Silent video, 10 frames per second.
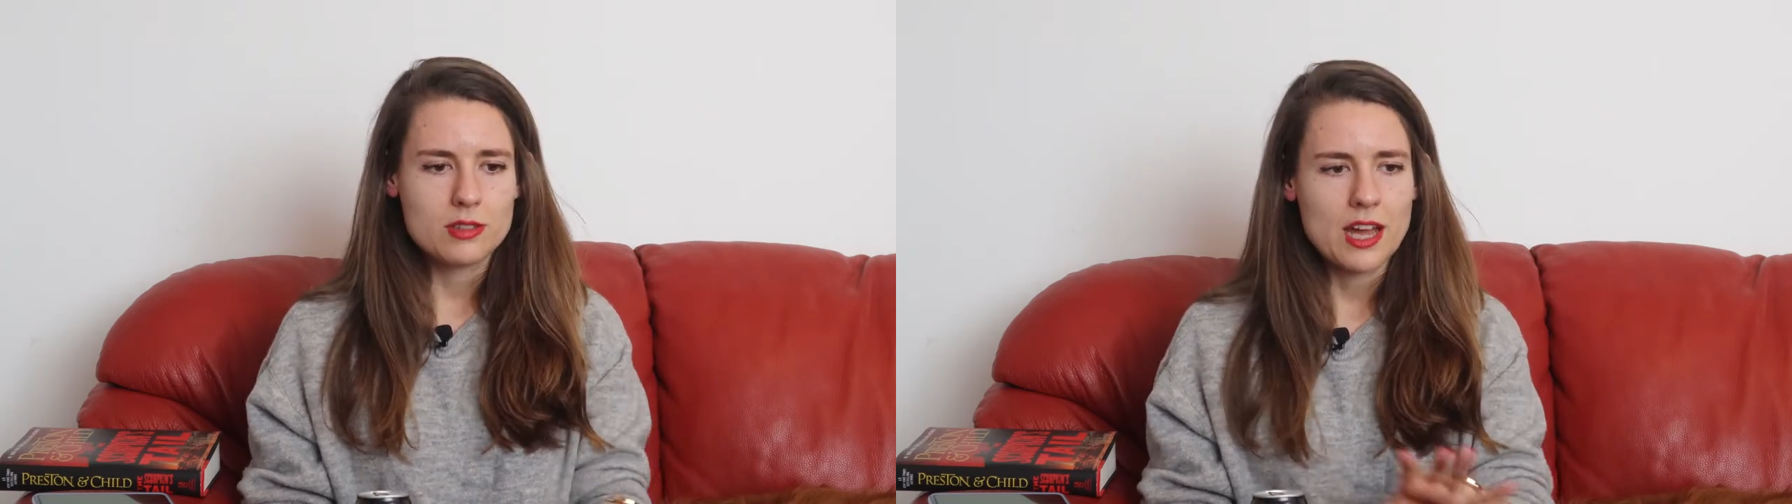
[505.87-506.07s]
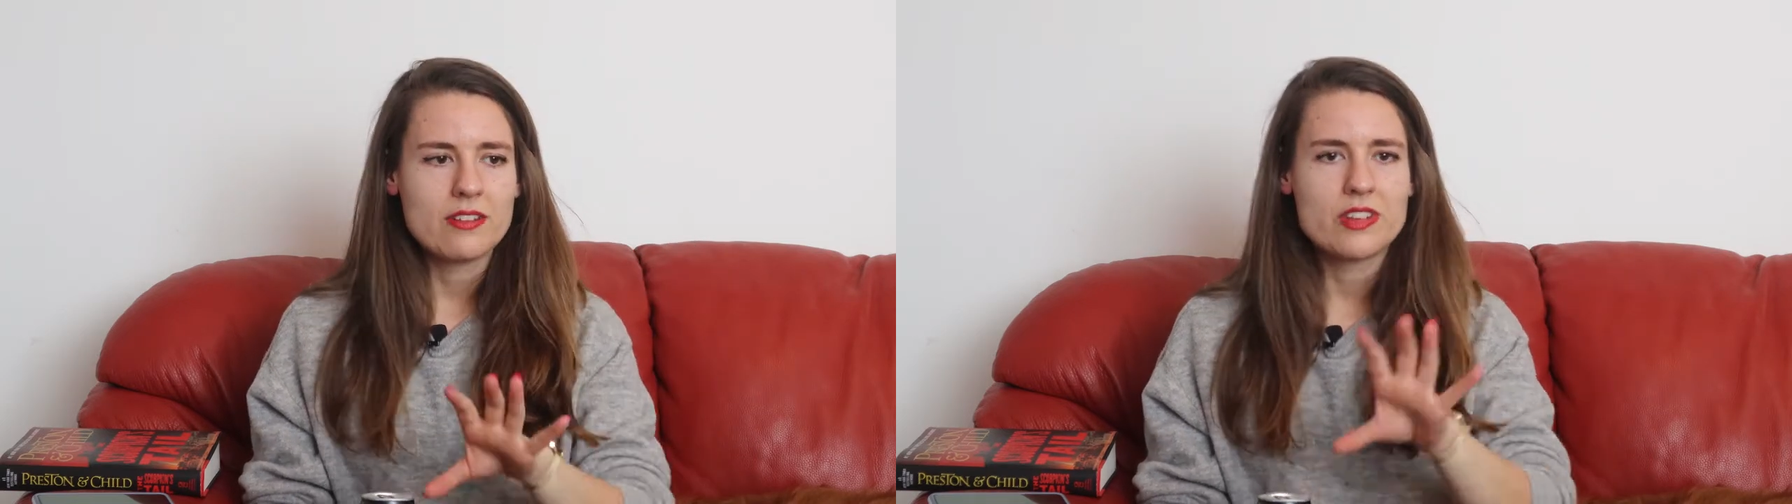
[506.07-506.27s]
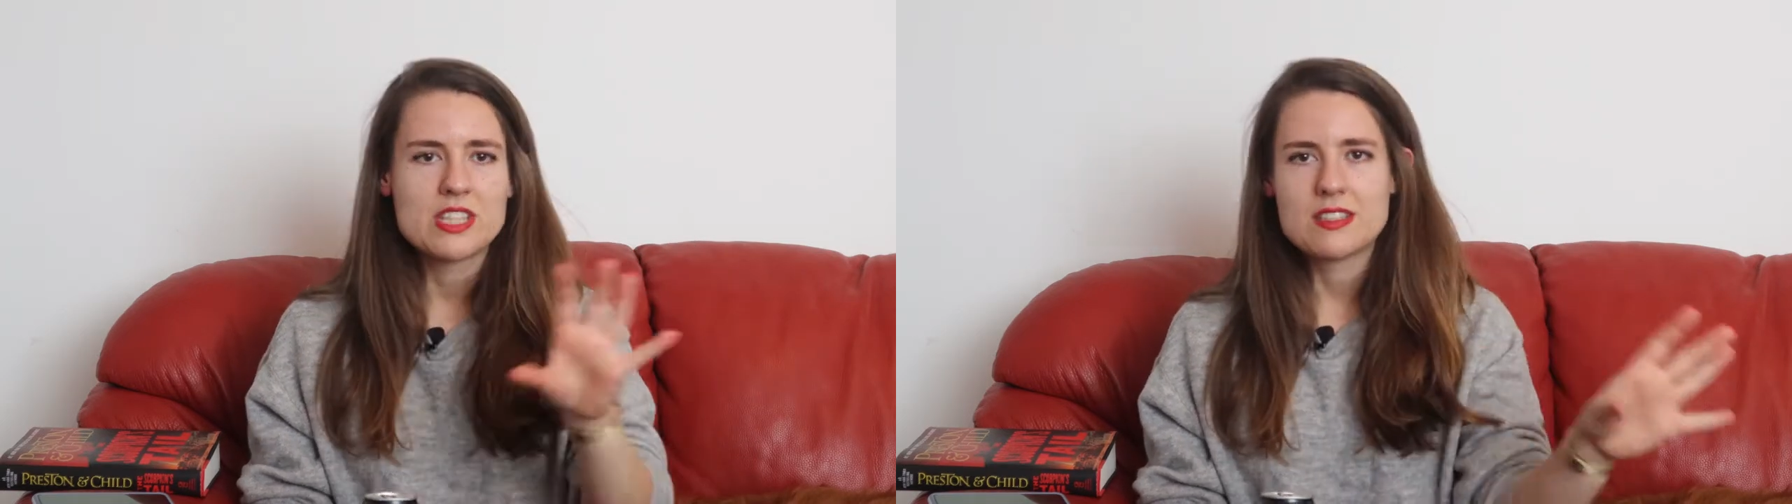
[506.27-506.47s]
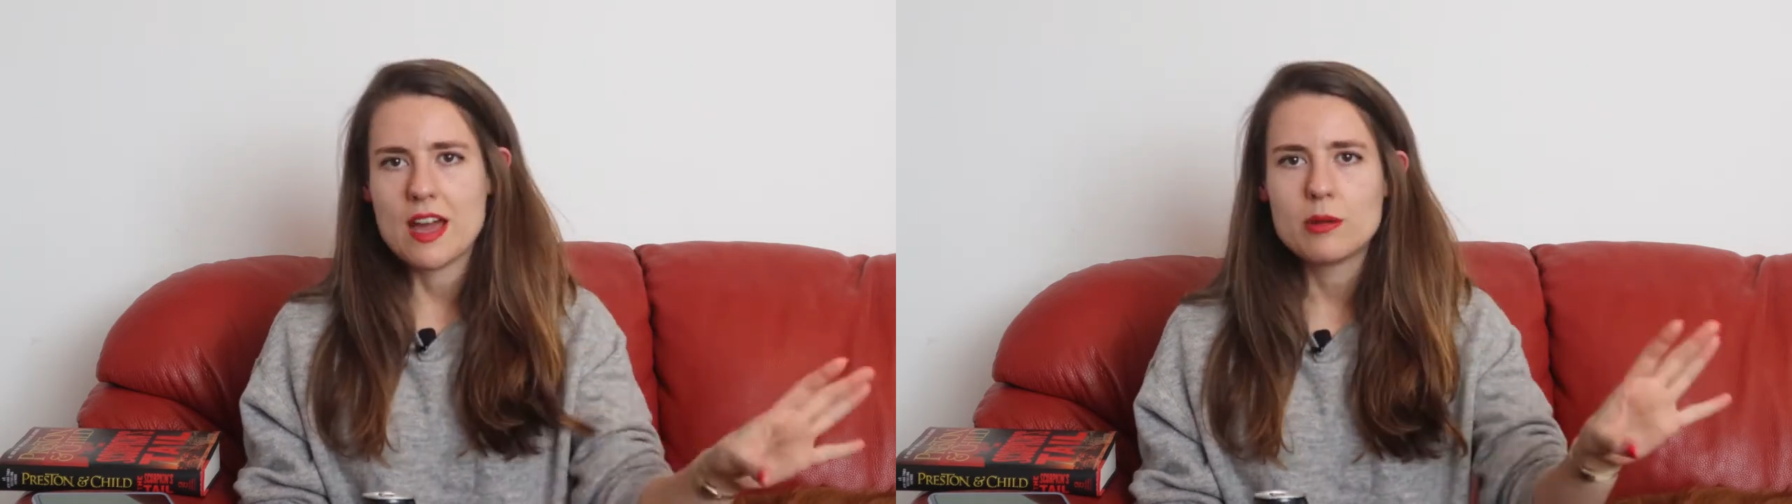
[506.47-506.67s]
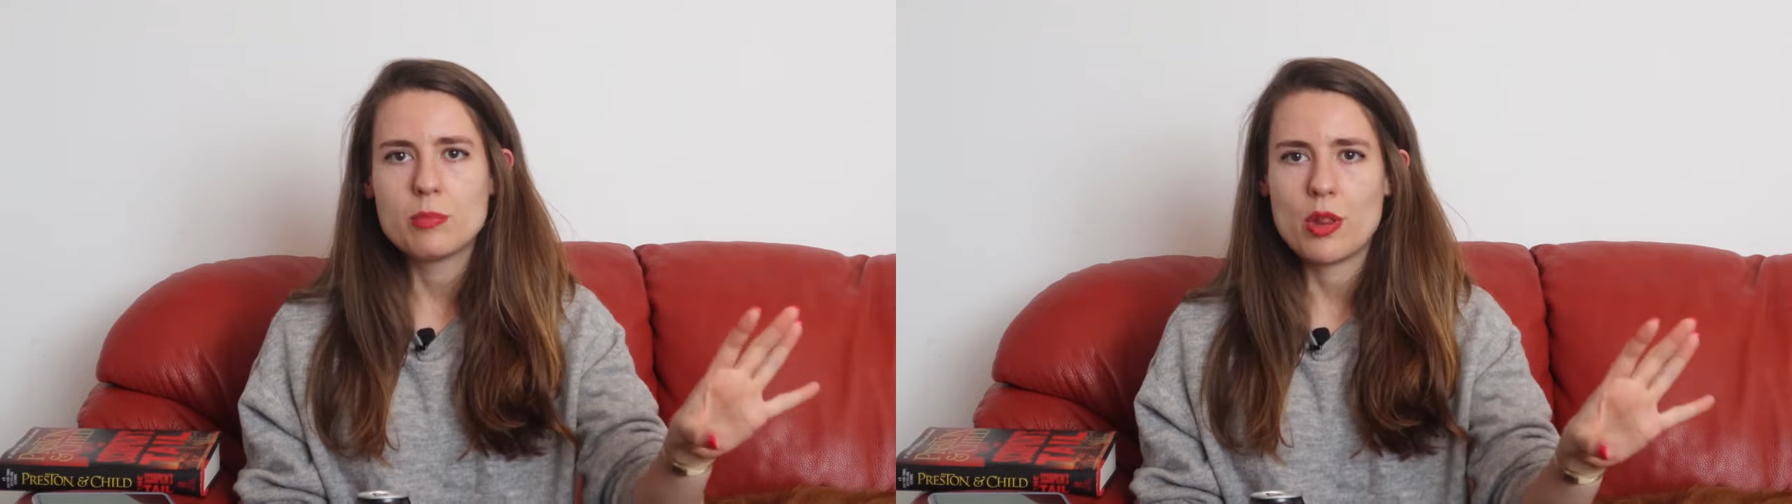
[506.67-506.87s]
kind of, a
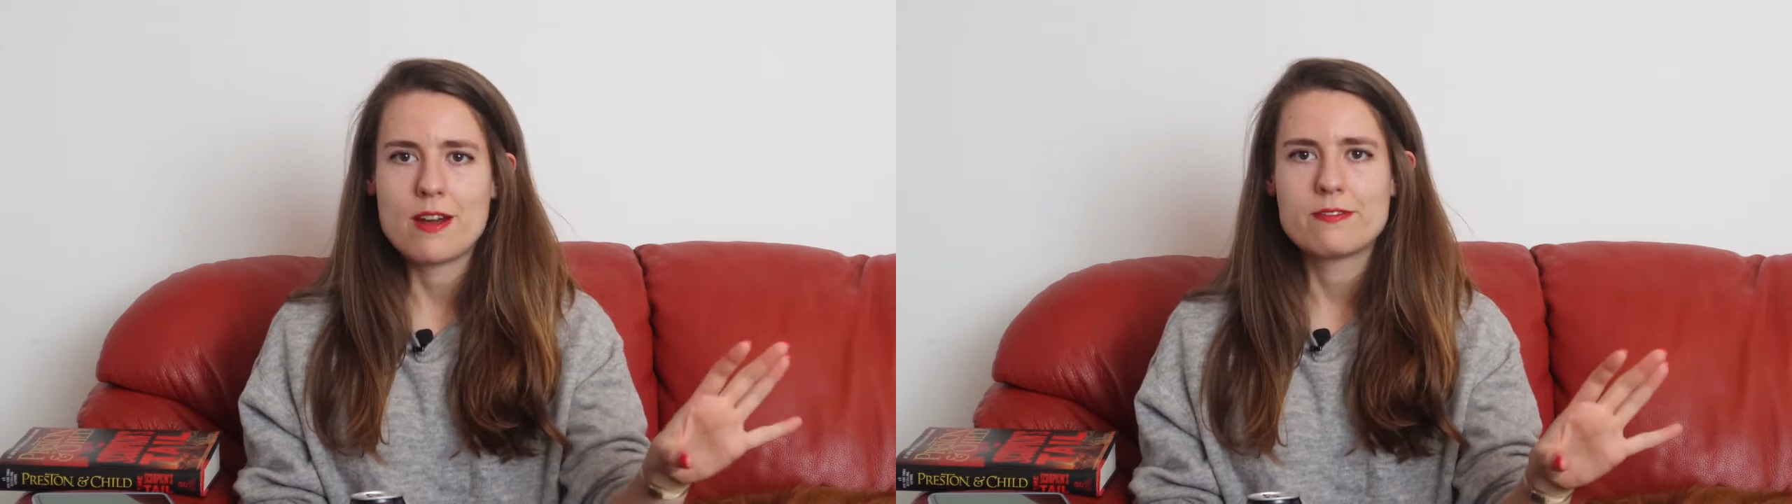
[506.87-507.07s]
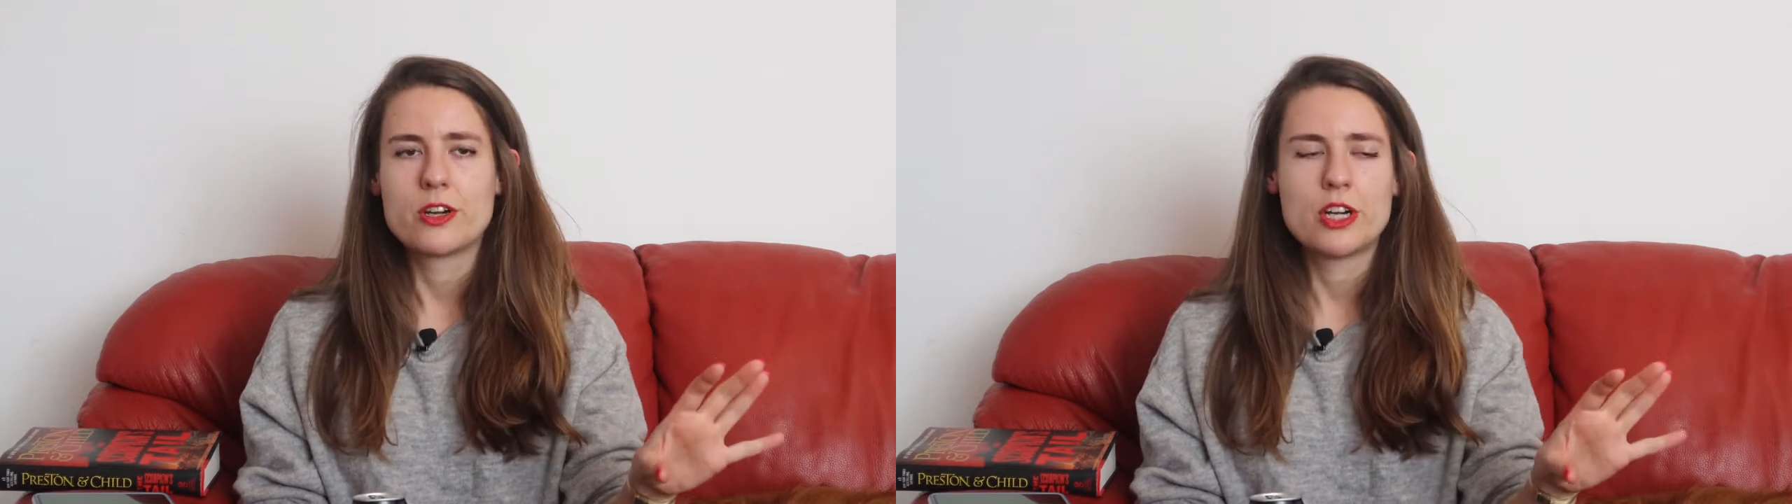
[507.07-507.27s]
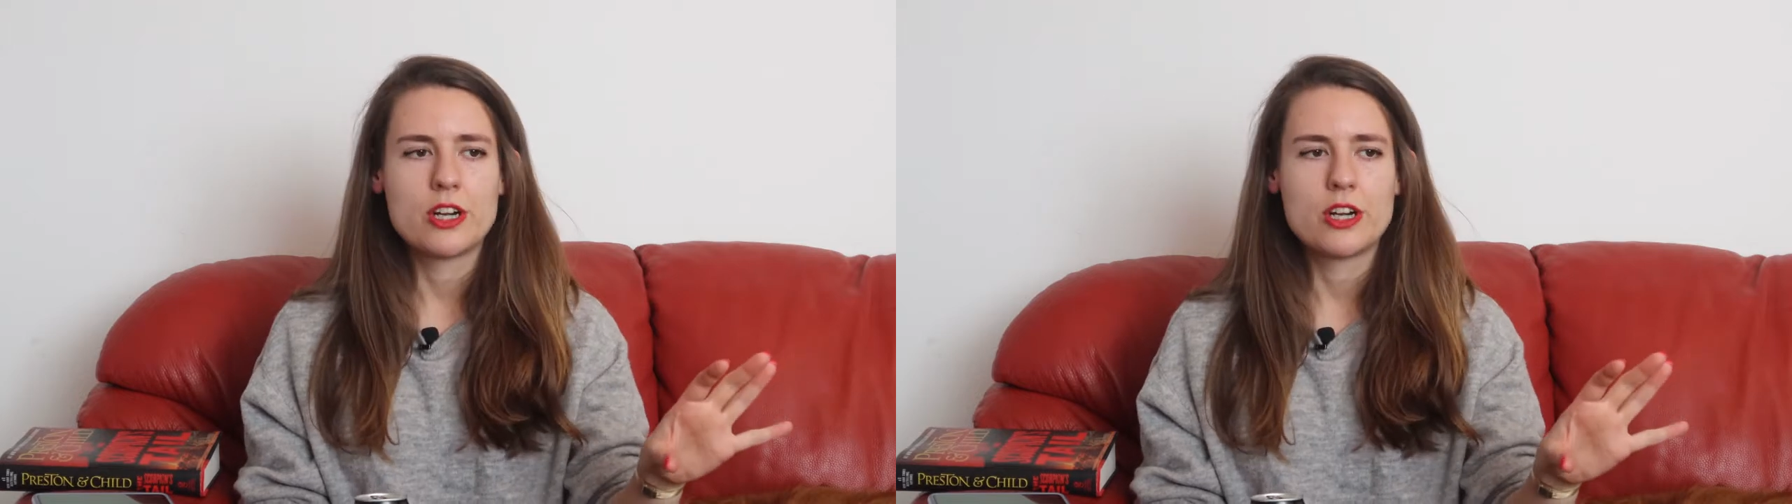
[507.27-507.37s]
side plot for